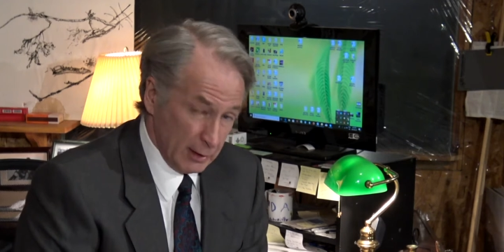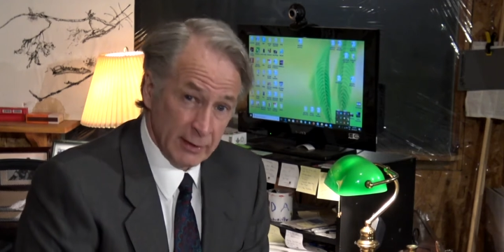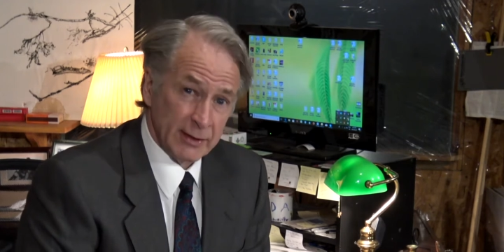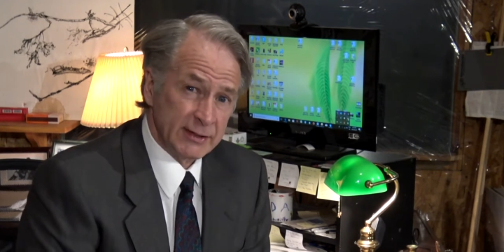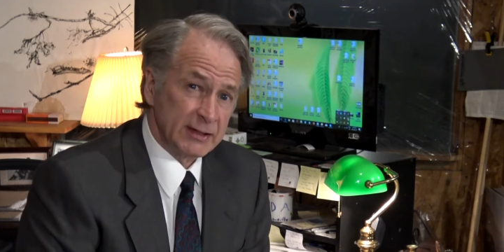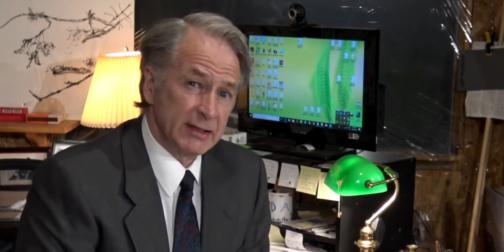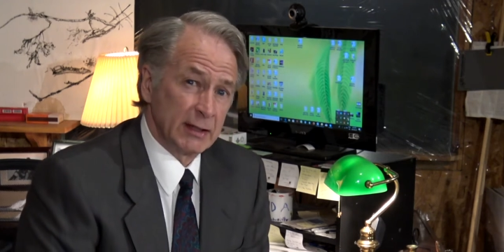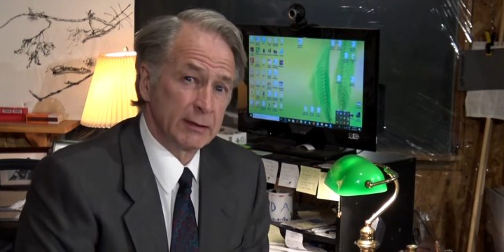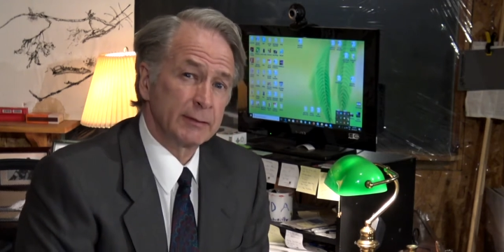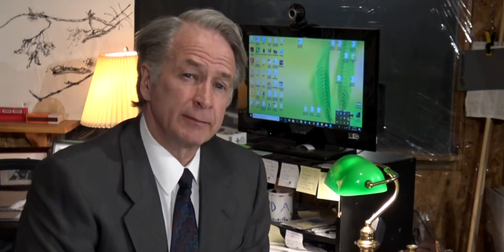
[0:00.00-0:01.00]
And this is
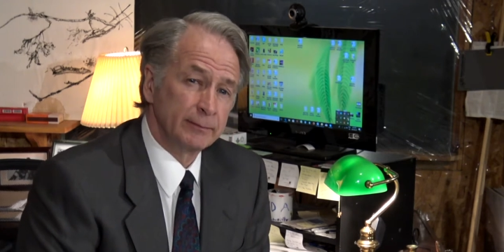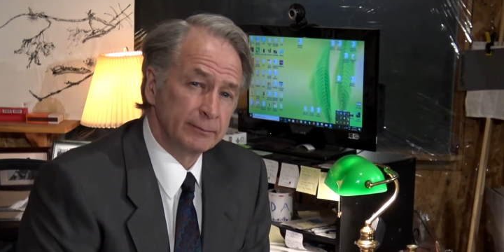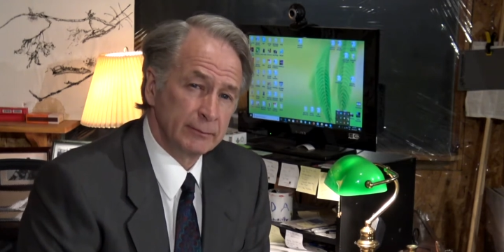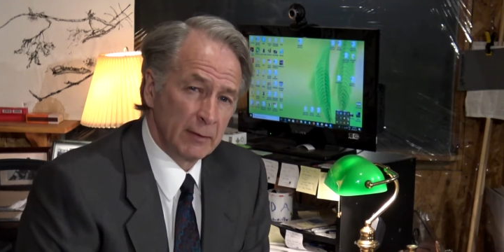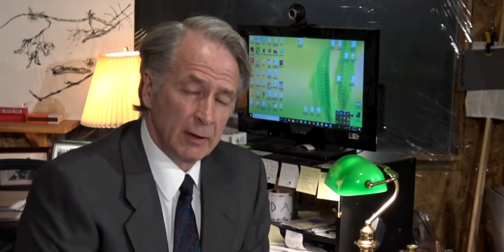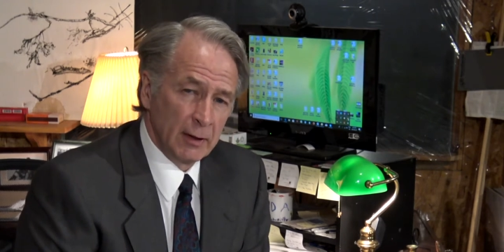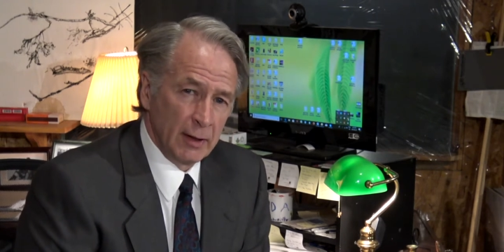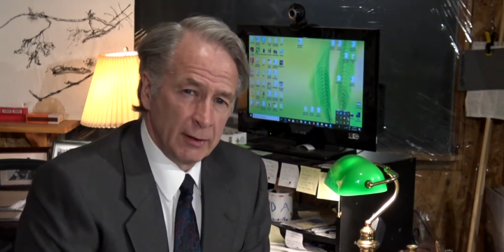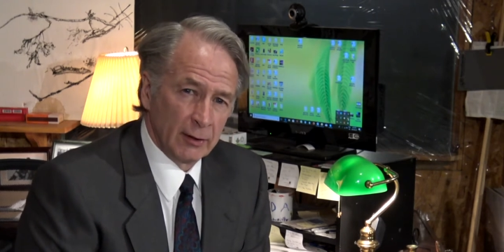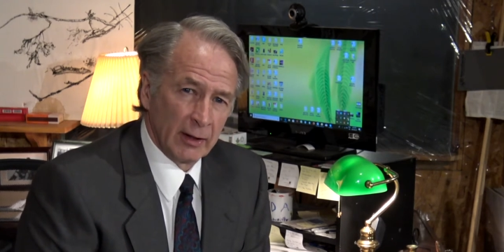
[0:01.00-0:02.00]
it.
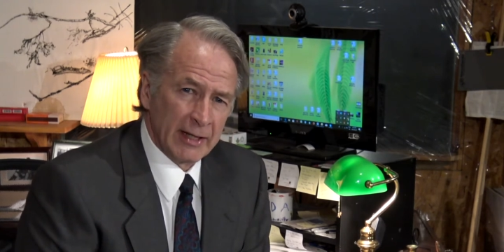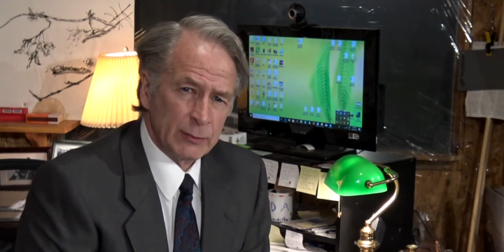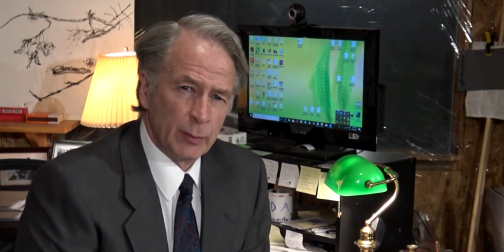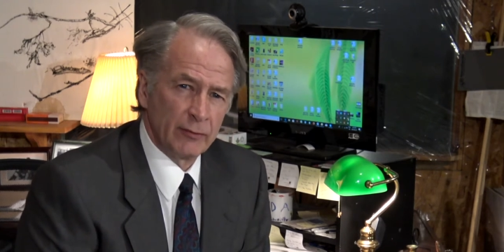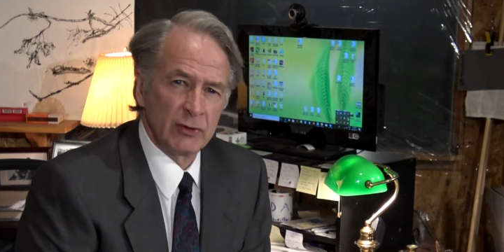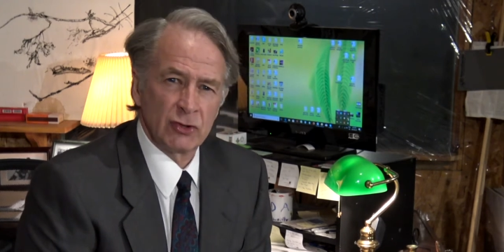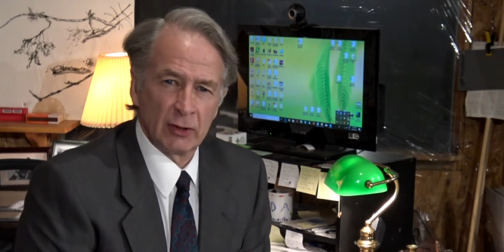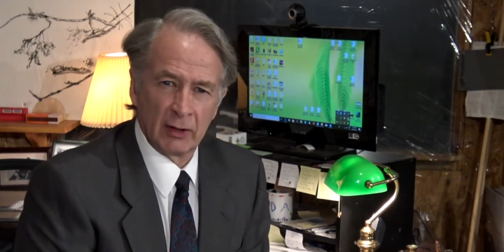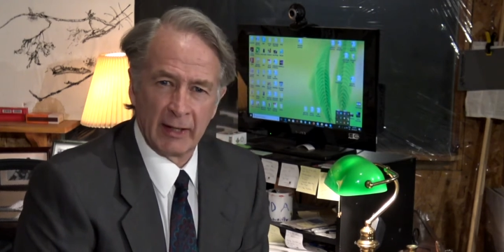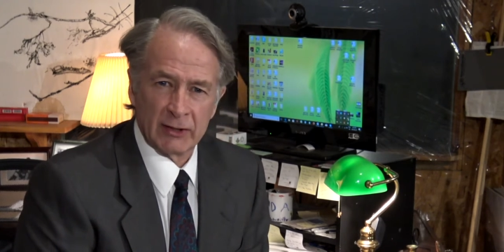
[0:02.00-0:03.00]
In the last
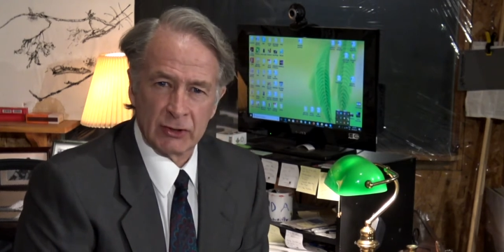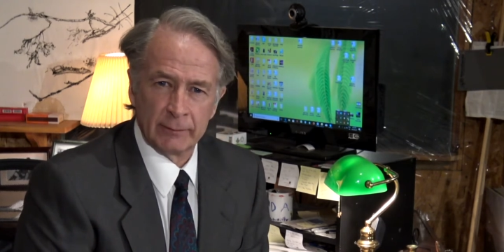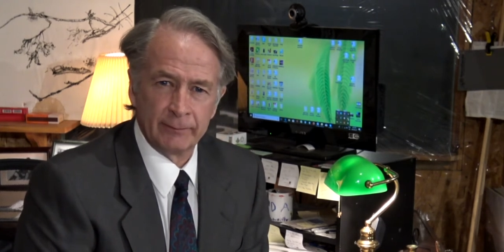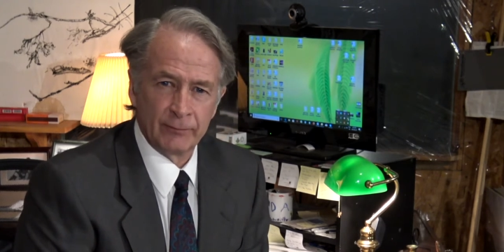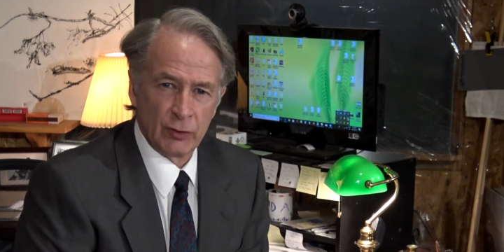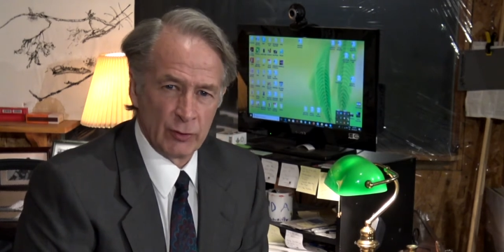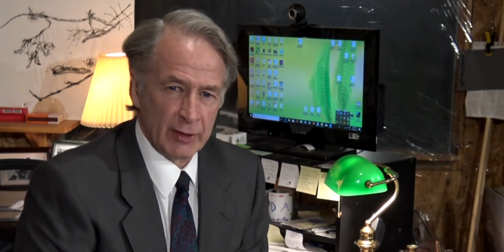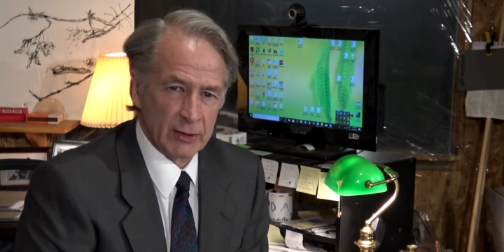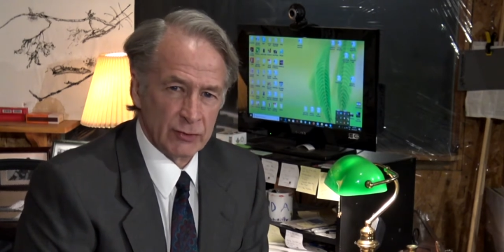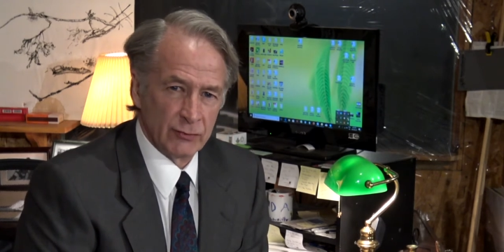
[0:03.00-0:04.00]
provincial election,
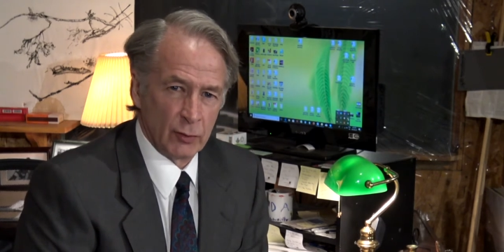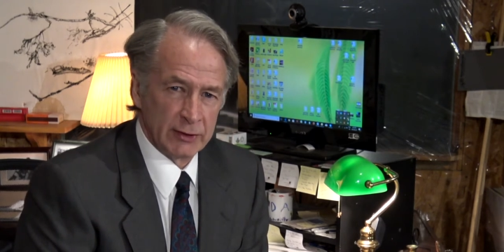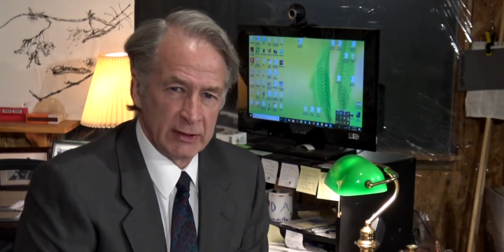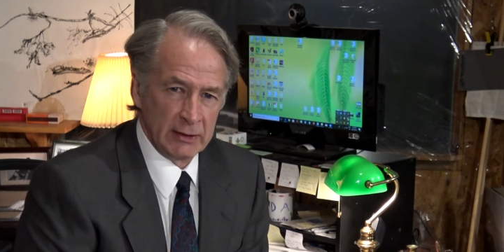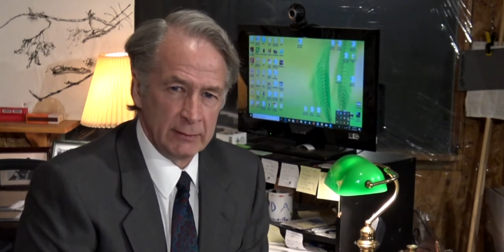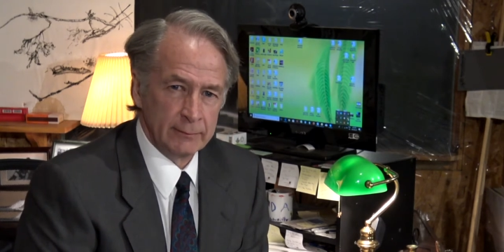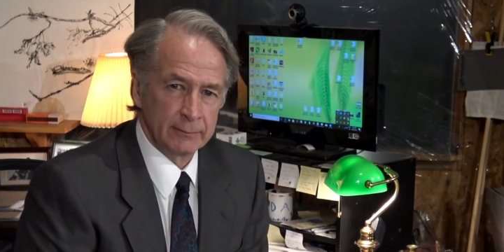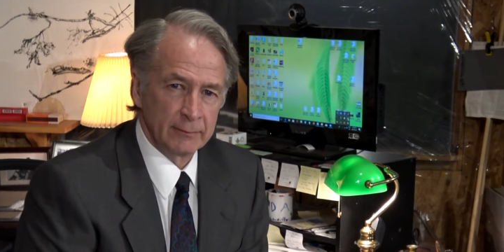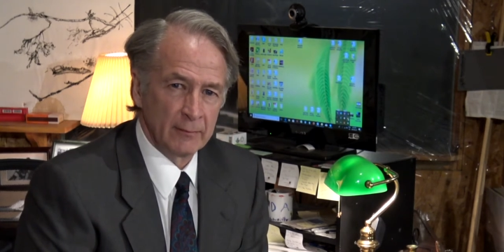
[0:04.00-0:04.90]
2014,